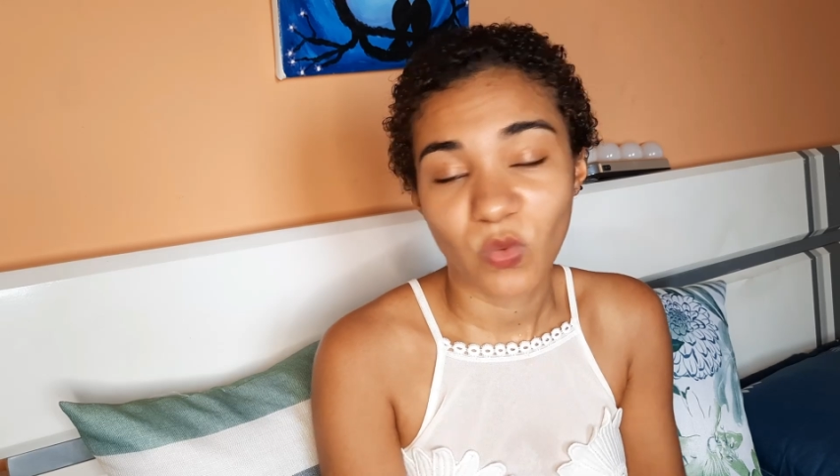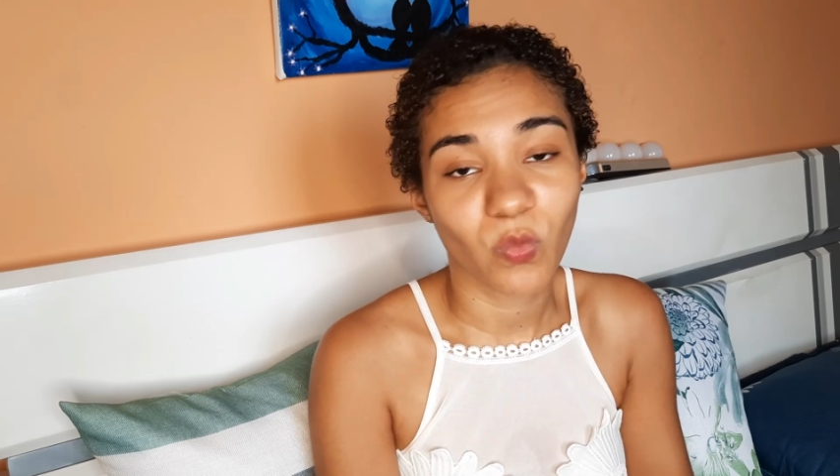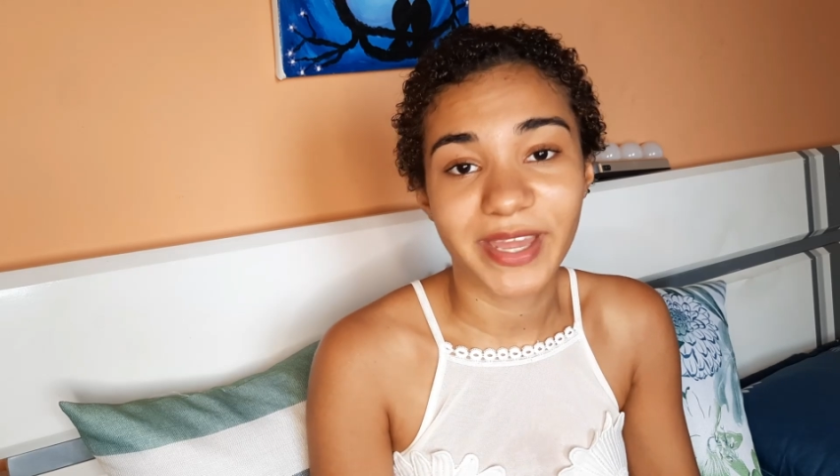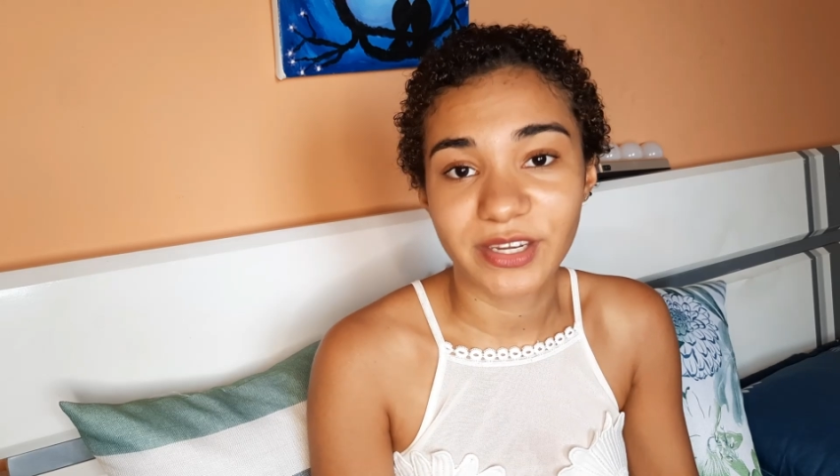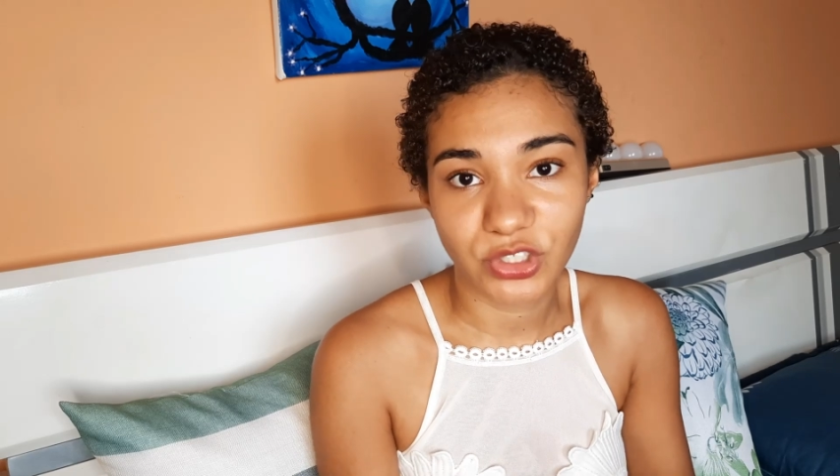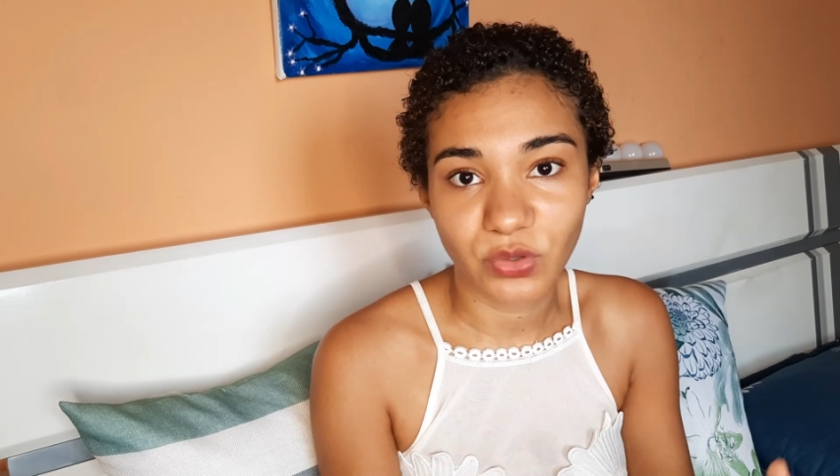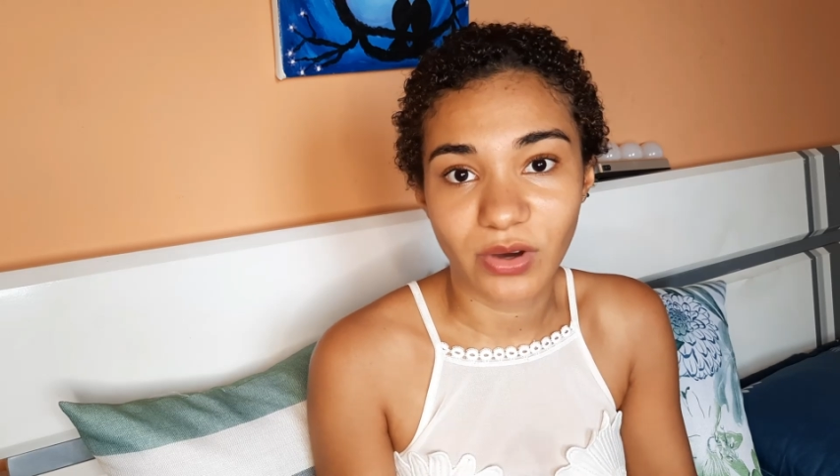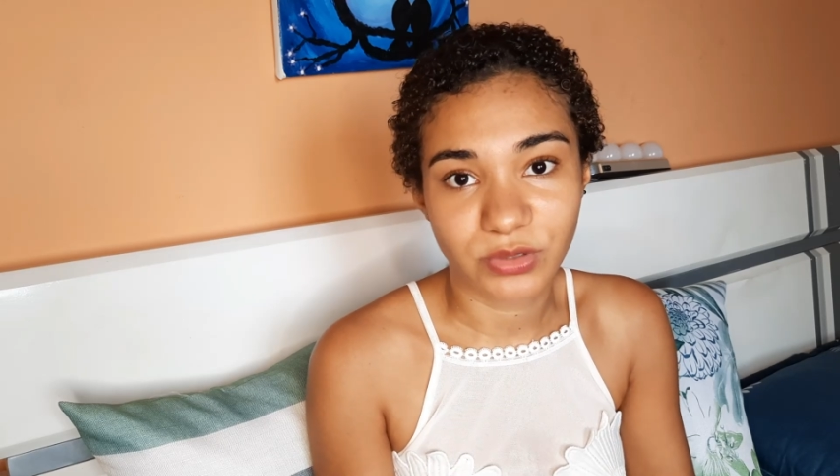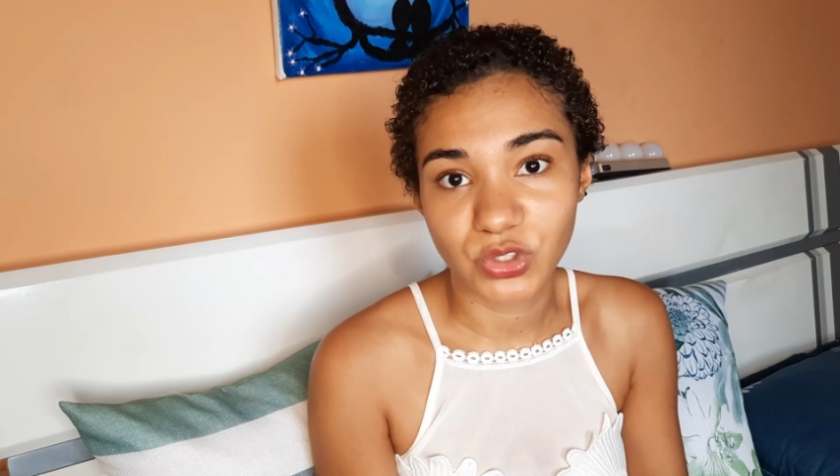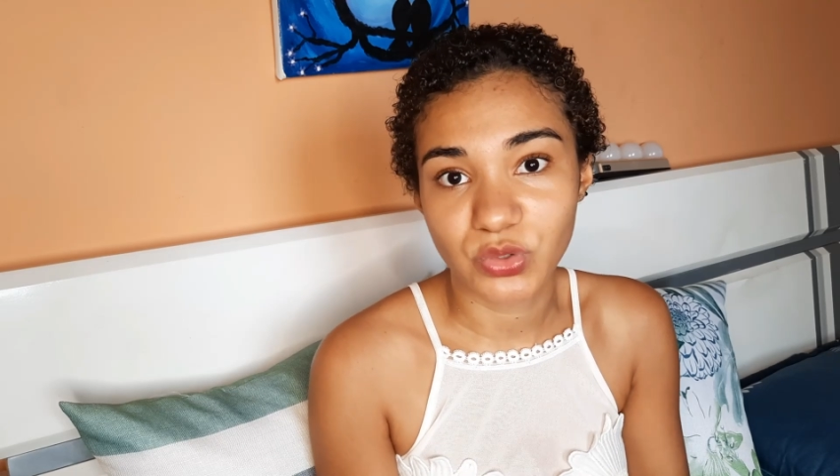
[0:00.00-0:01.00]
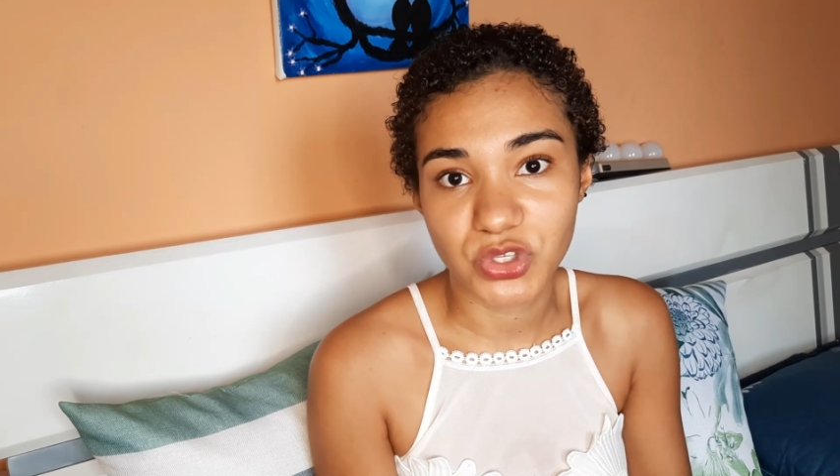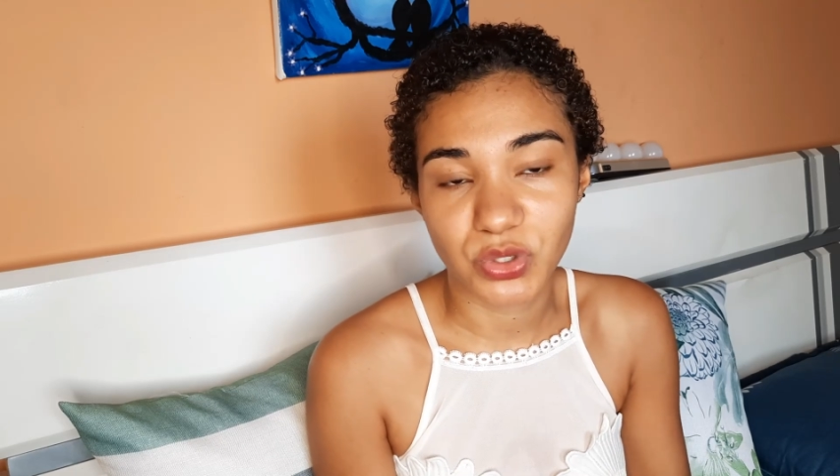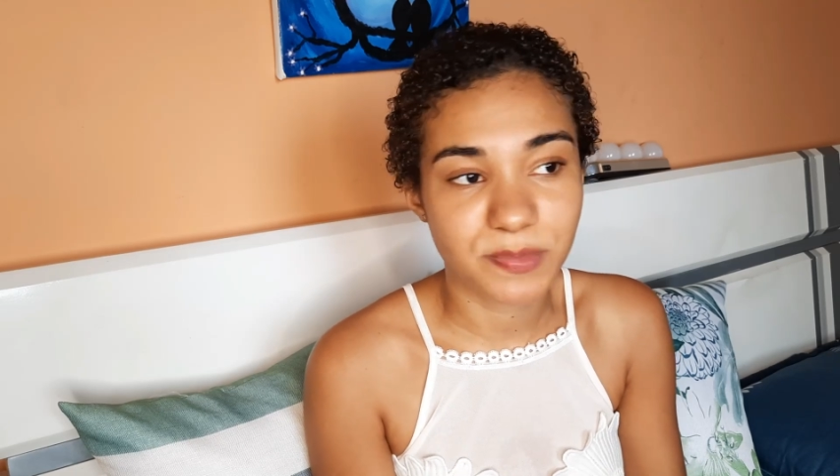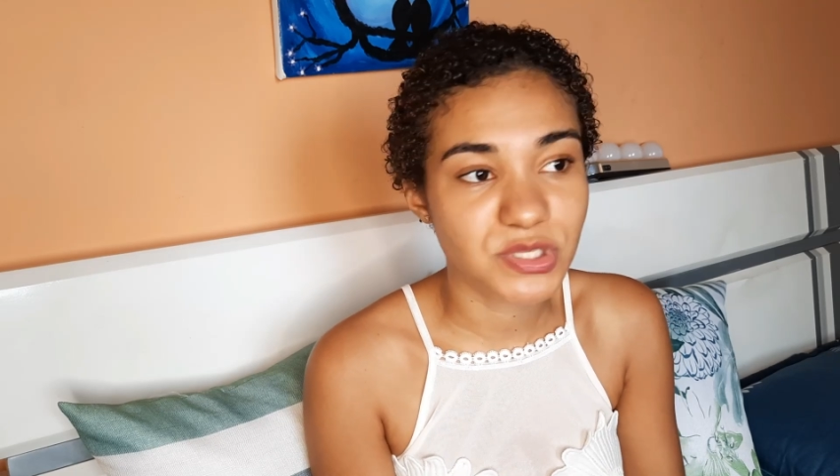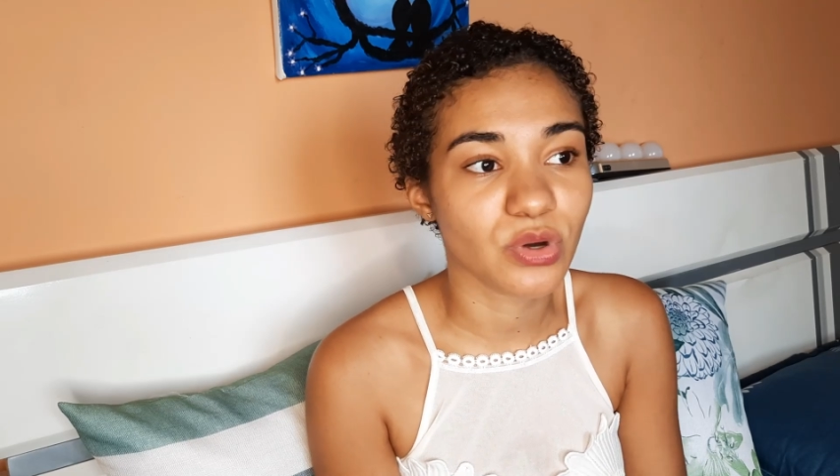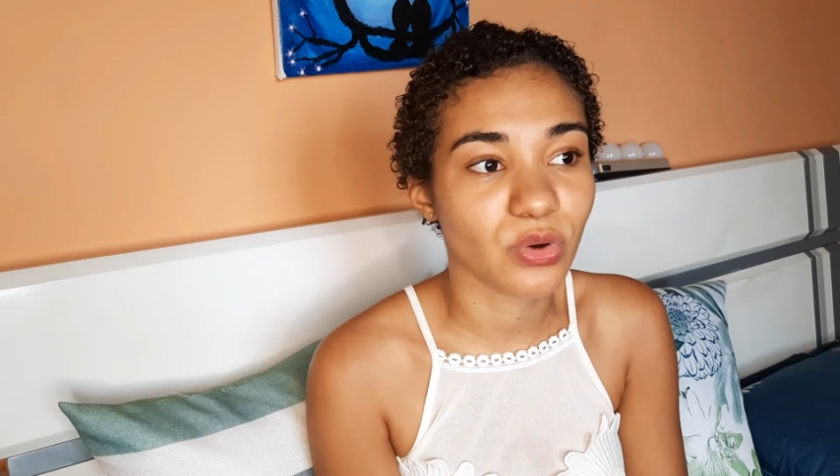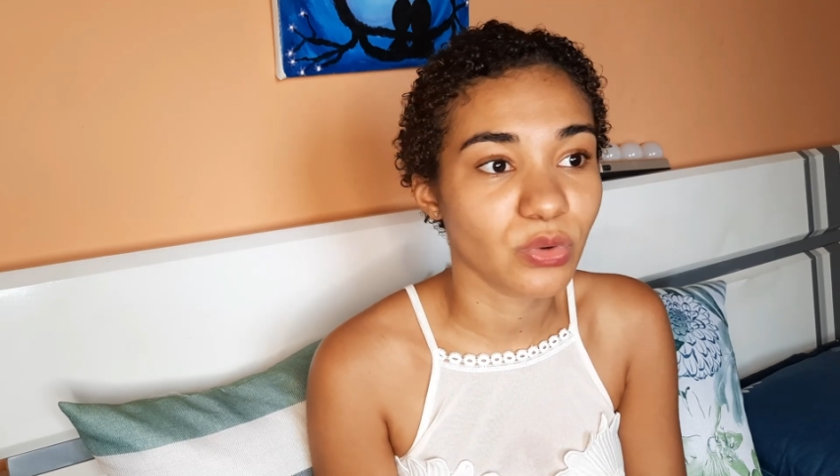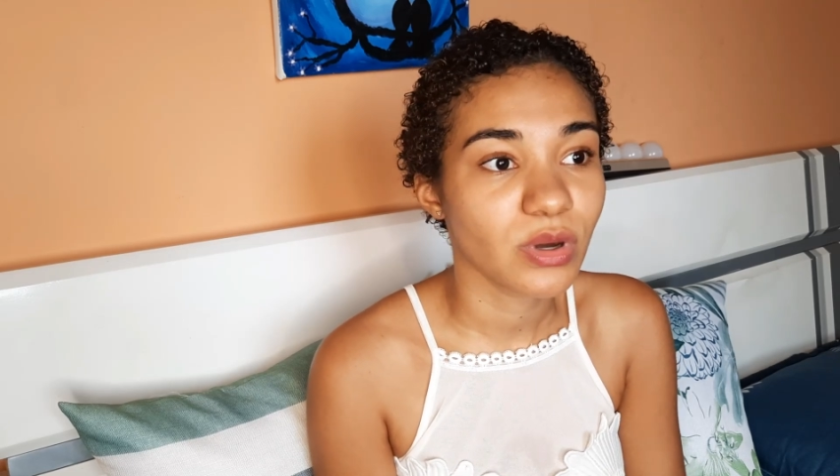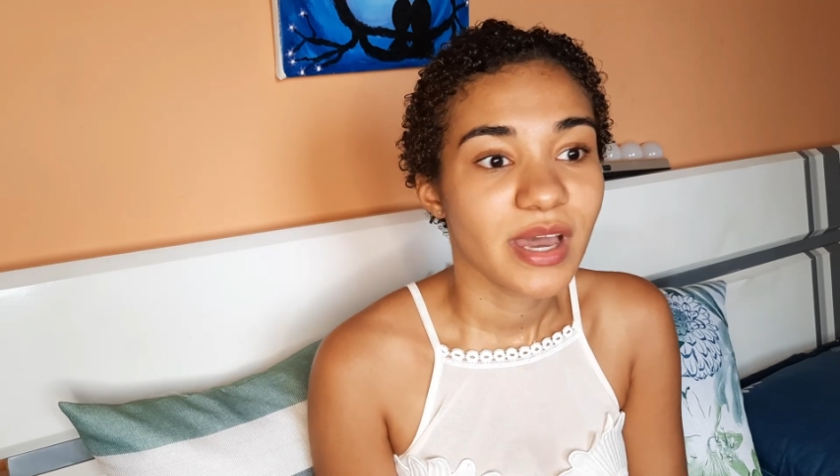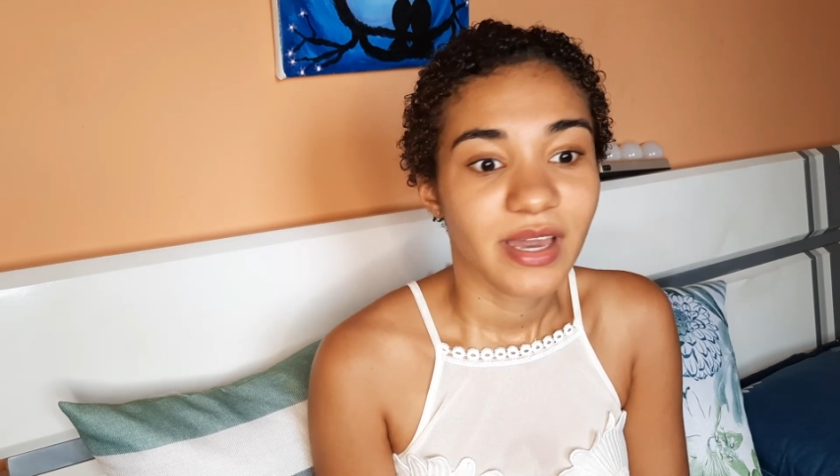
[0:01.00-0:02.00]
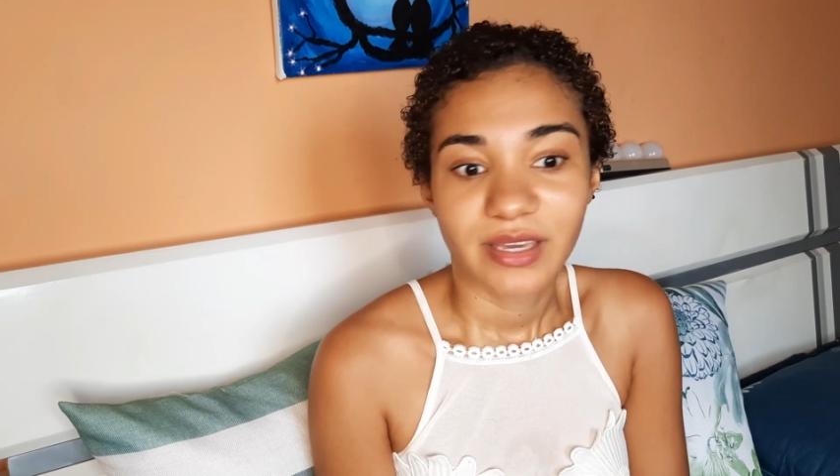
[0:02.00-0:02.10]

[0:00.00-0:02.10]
when you are on YouTube. So,